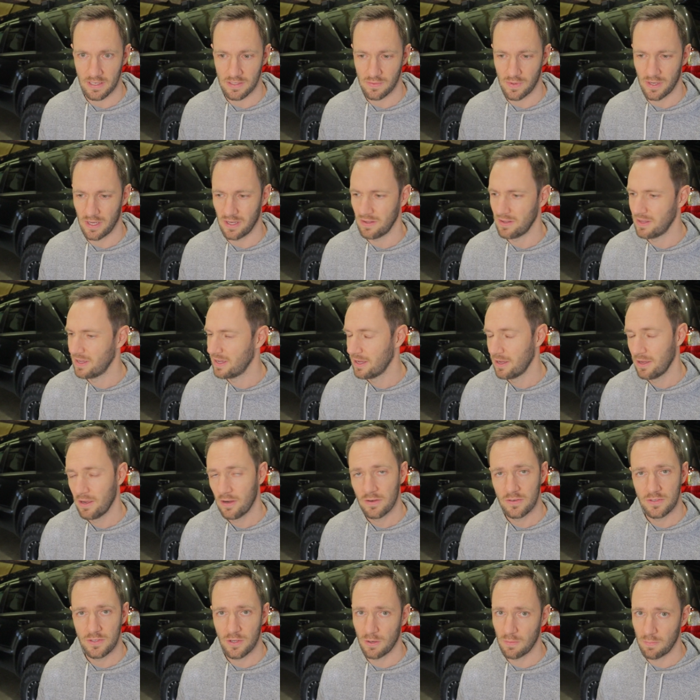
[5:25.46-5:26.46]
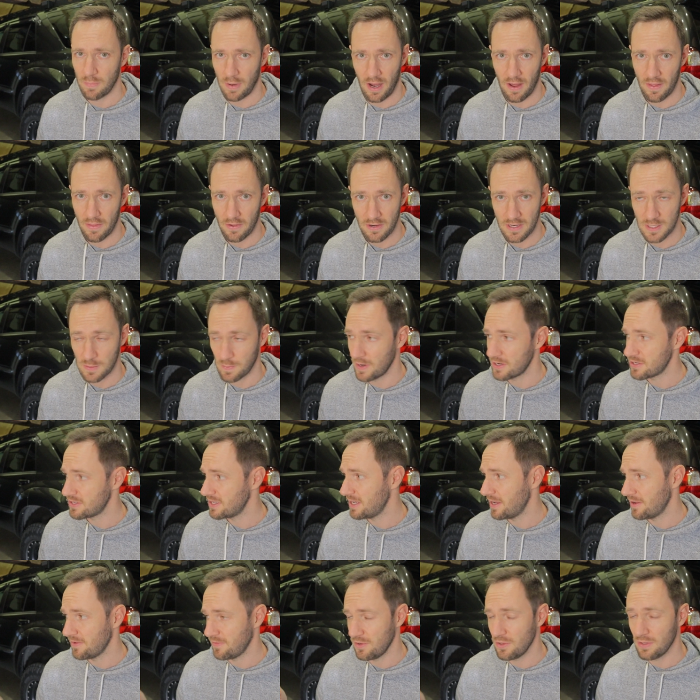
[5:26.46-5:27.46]
as well. Don't bother,
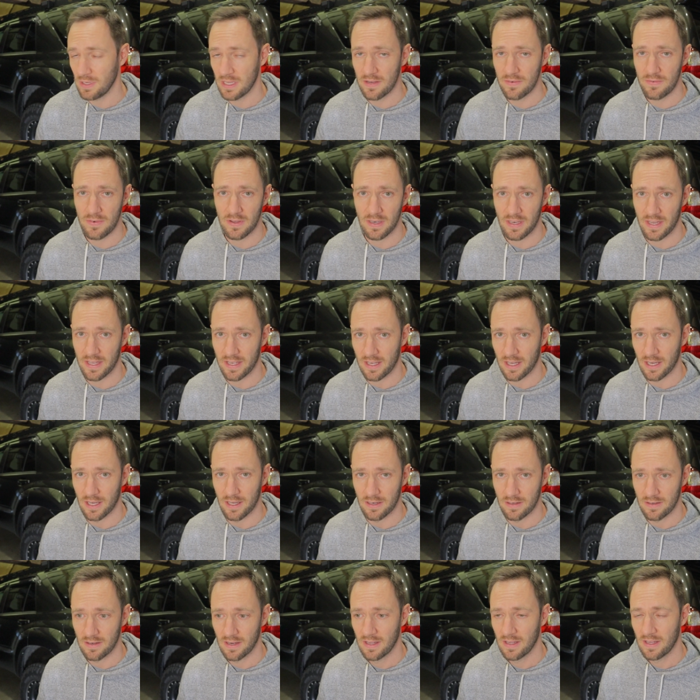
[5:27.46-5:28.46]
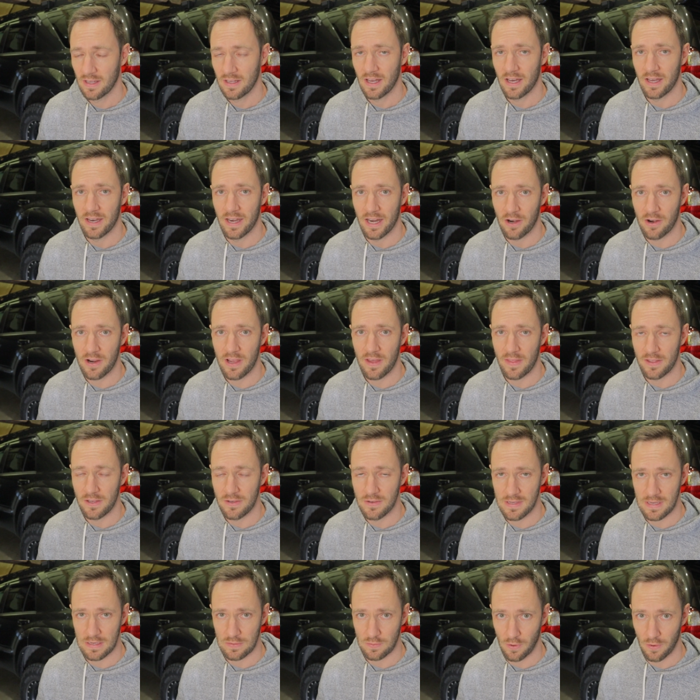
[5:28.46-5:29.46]
especially if you live in like an area that
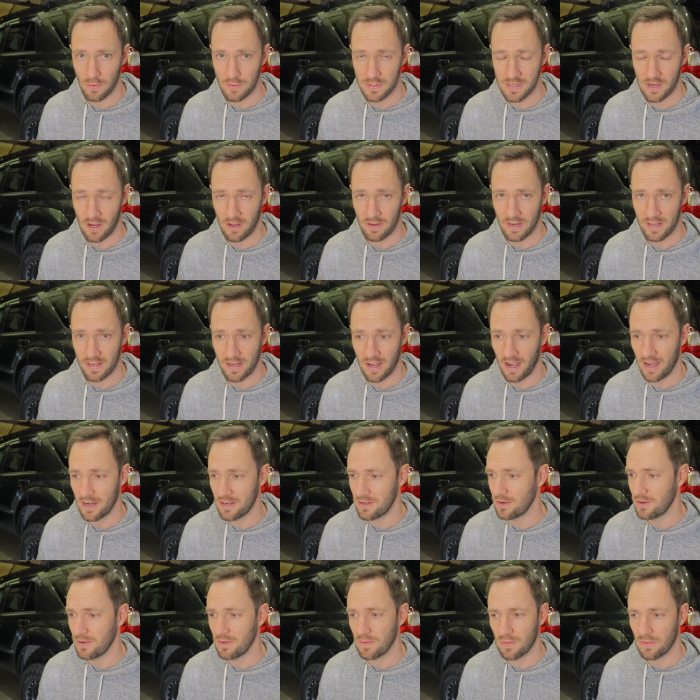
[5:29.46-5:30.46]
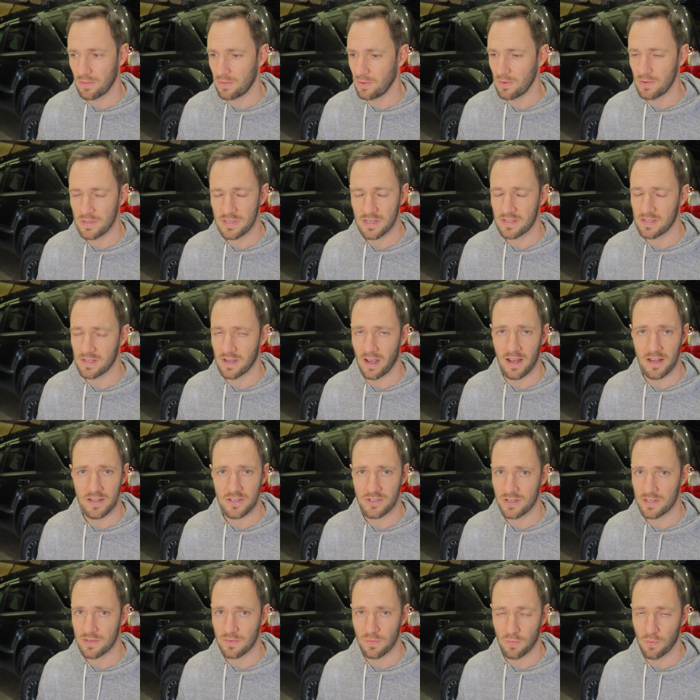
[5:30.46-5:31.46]
uses road salt like I do. Those
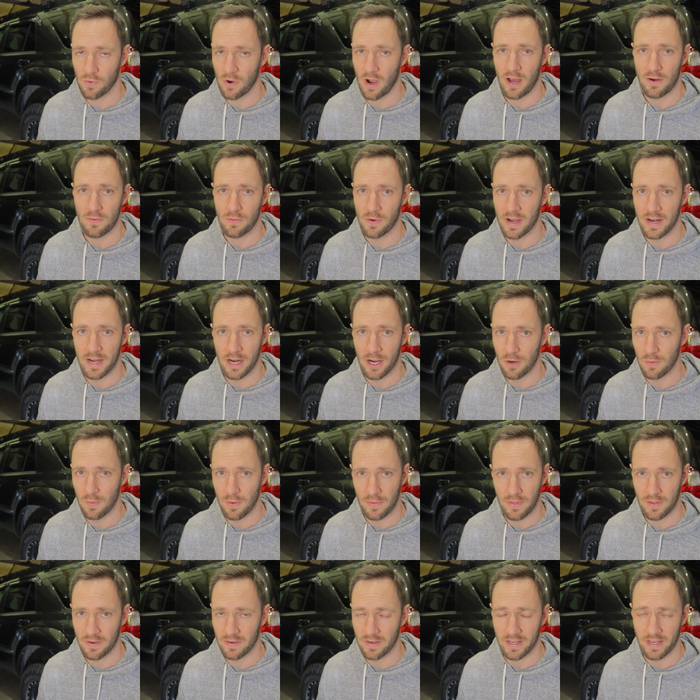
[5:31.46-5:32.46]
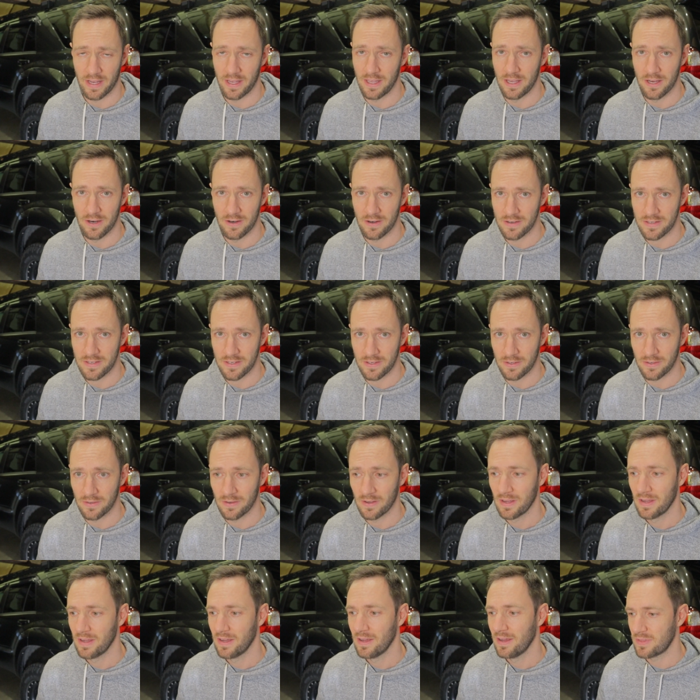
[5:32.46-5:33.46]
exhausts just rot right out within like a year or two.
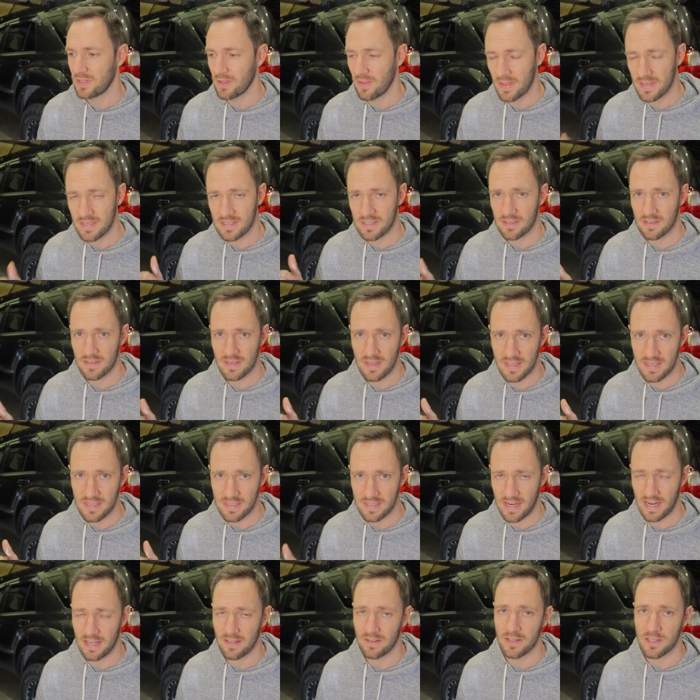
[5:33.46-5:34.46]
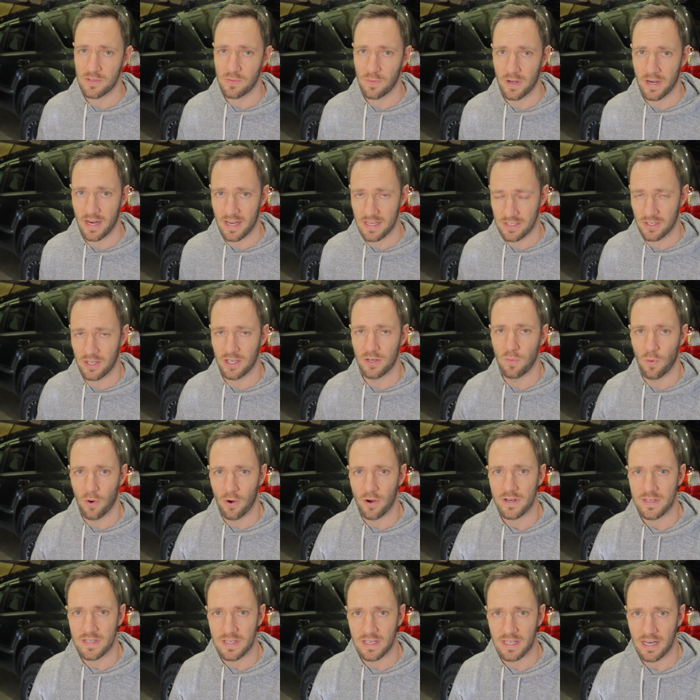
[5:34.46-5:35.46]
This stainless one has a good
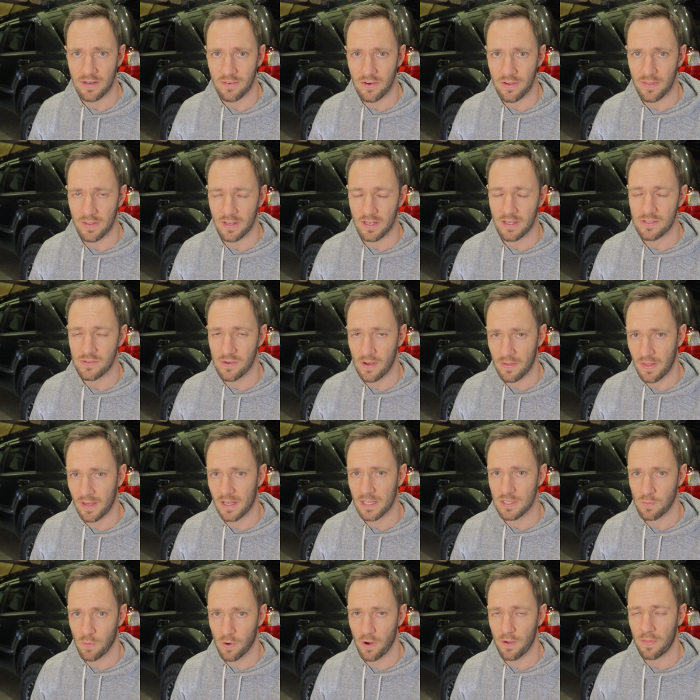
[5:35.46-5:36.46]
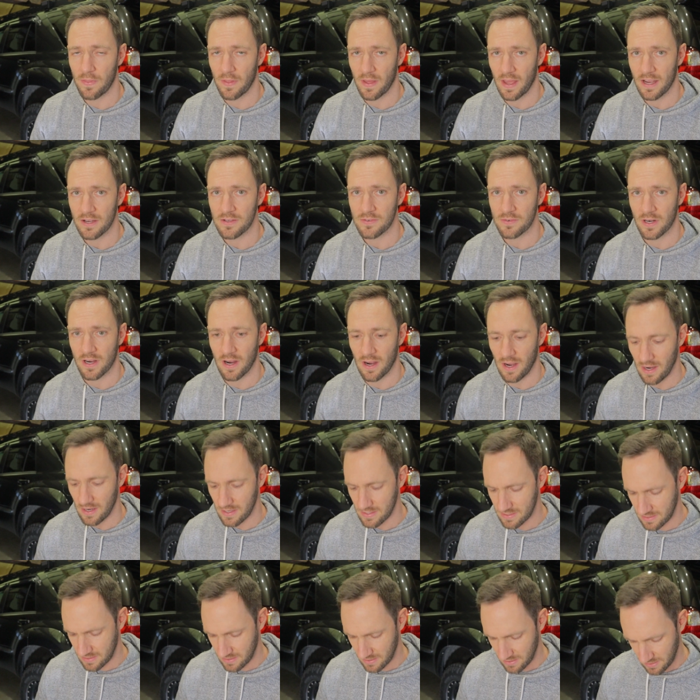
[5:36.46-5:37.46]
warranty and everything, so I think it's worth the extra
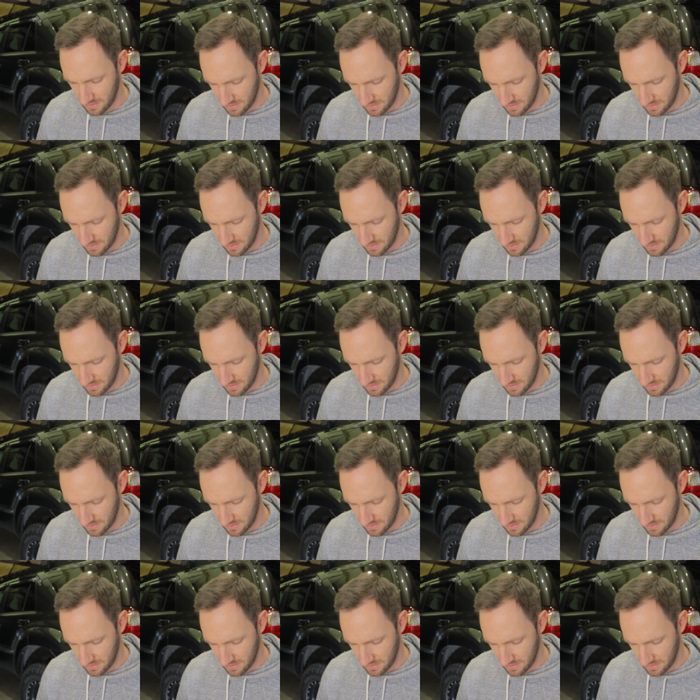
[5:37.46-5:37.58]
cost.